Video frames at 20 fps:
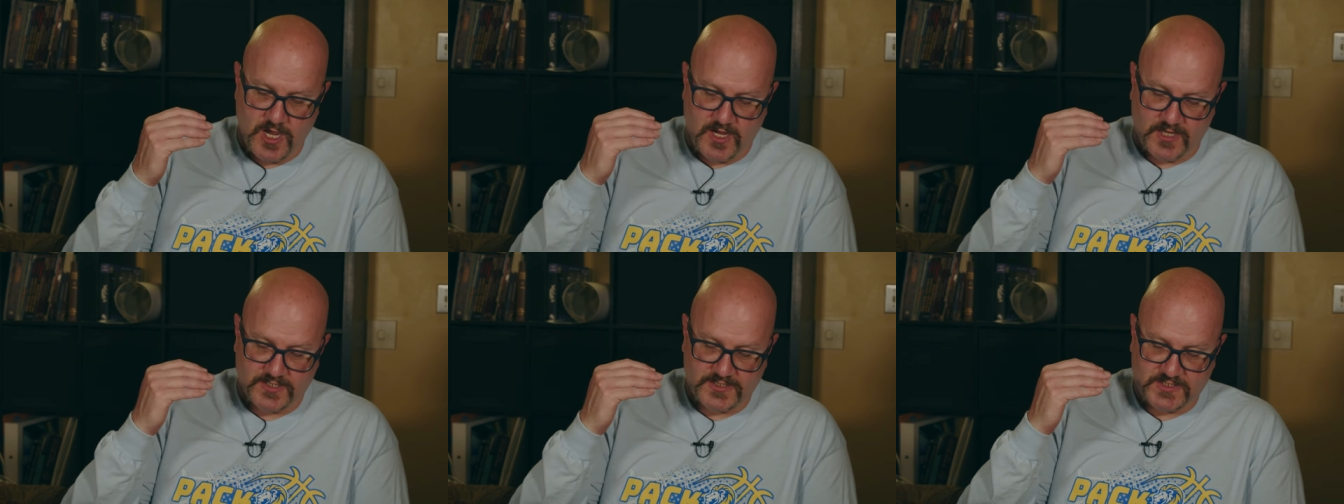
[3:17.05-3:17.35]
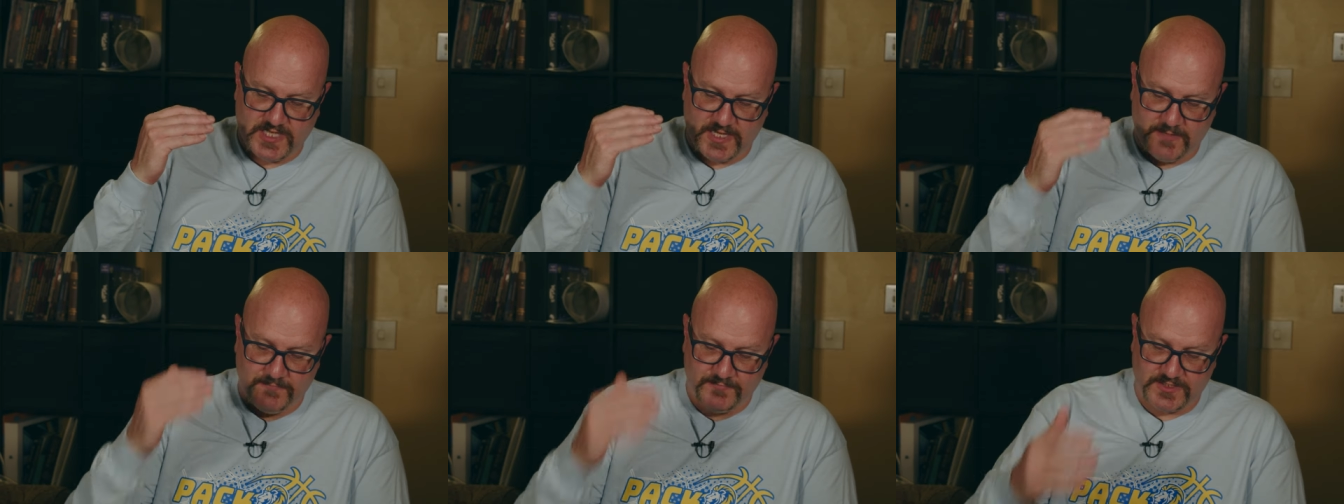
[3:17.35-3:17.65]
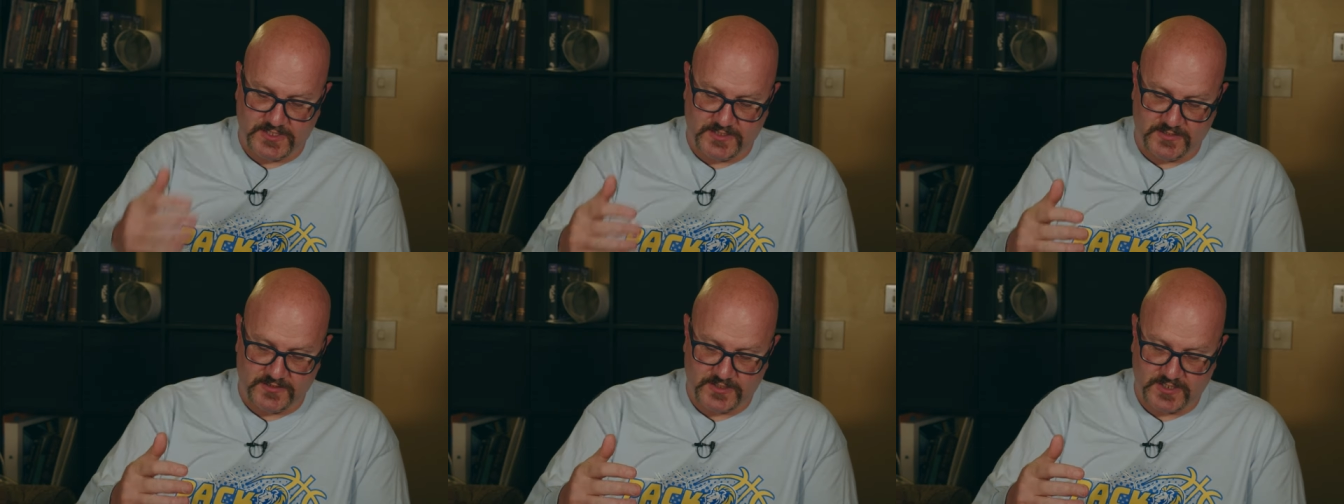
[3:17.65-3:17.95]

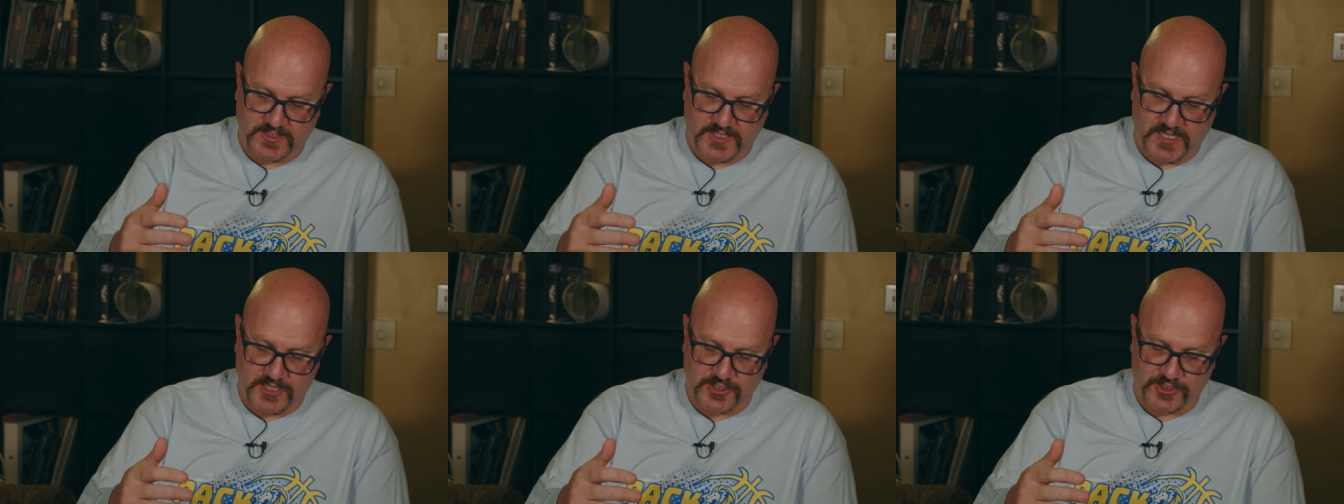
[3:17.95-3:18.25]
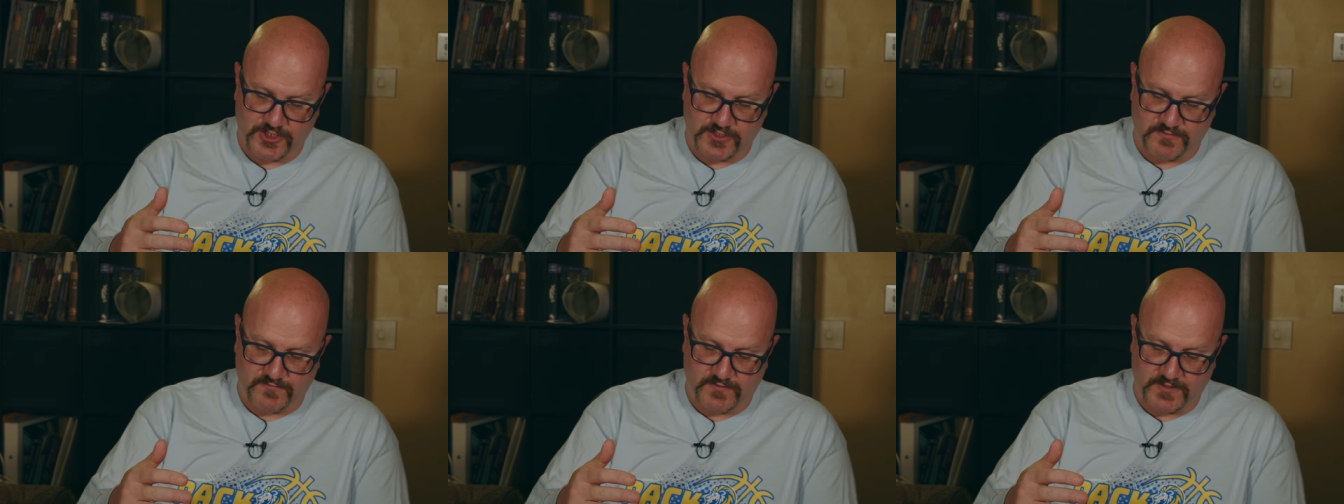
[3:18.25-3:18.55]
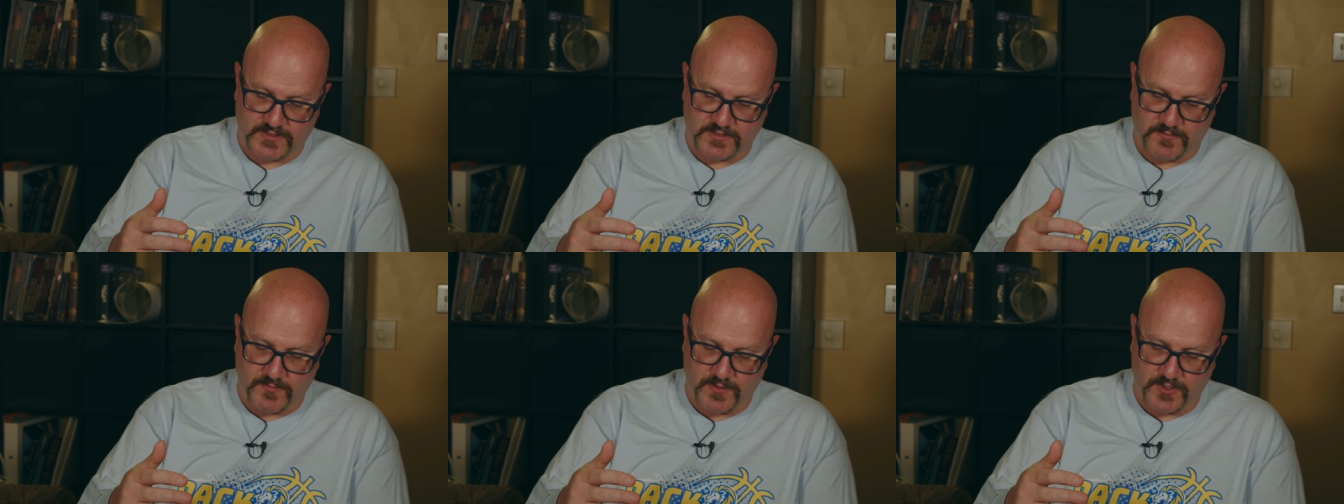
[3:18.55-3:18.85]
attempting to catch its
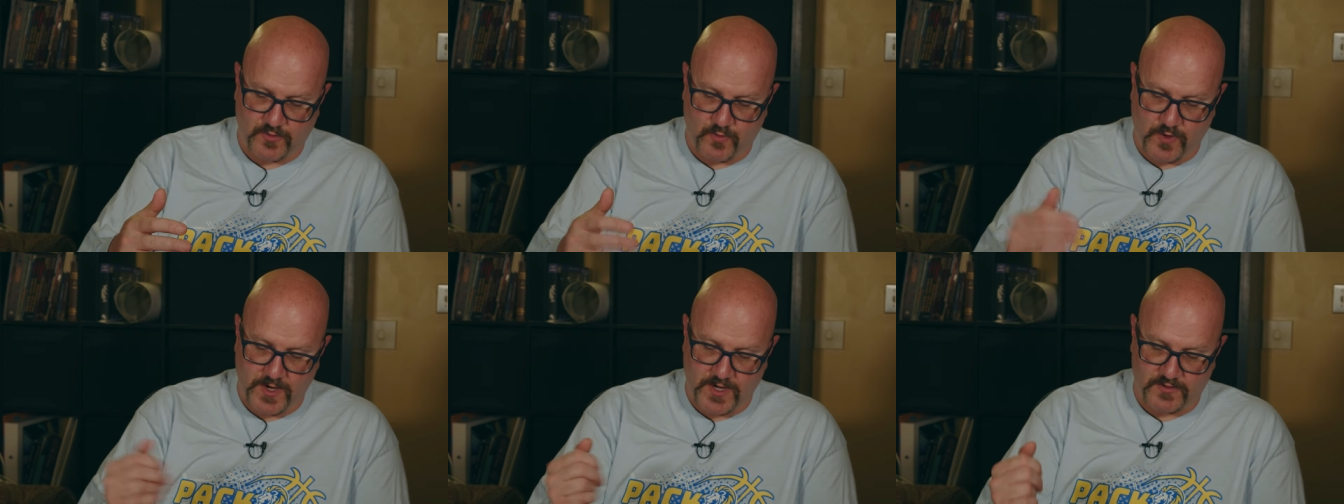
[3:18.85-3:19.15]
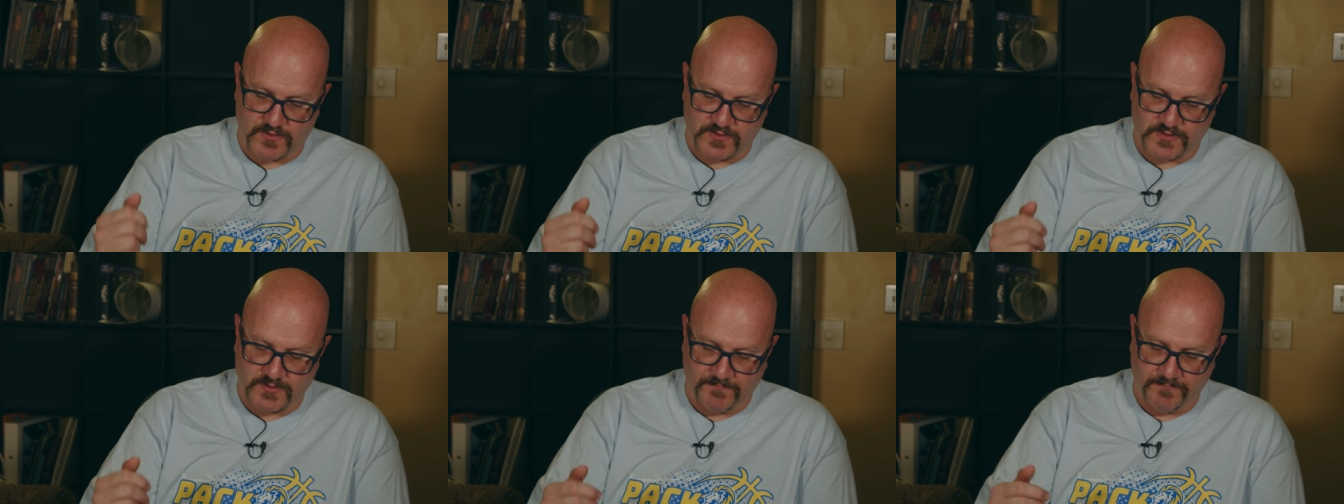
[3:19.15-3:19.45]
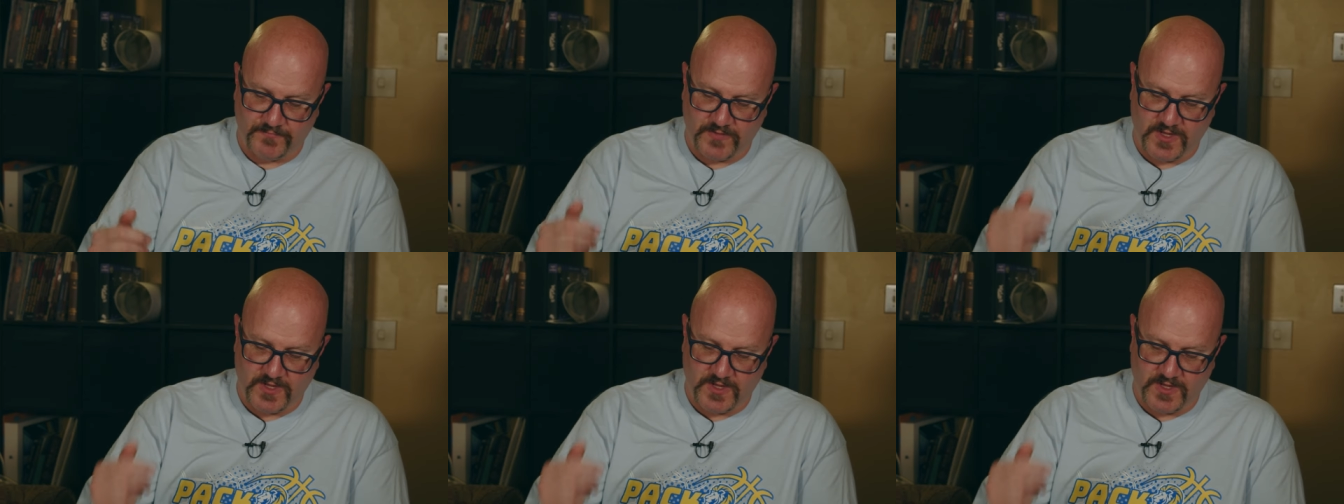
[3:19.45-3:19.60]
victim unawares.